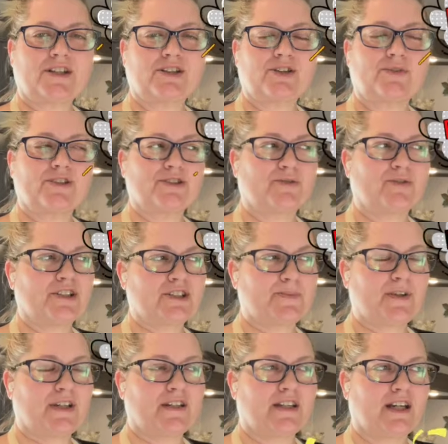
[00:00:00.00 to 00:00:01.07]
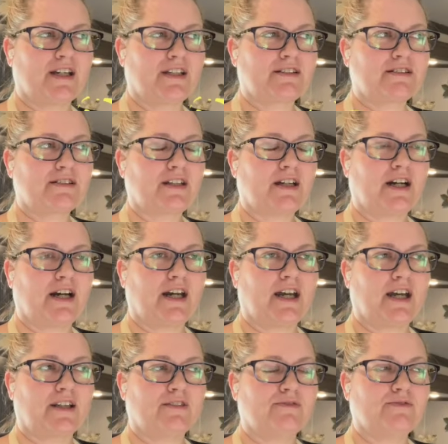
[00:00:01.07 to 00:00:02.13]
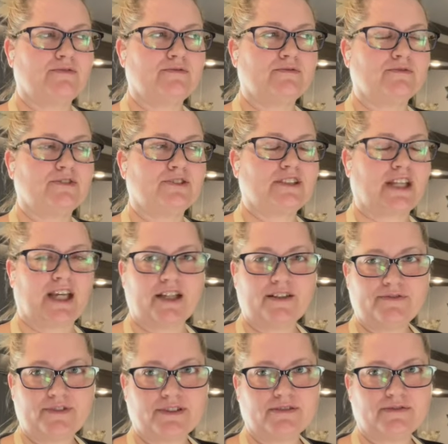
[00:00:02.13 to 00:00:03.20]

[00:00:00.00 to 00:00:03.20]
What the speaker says: the original recipe that I had saved,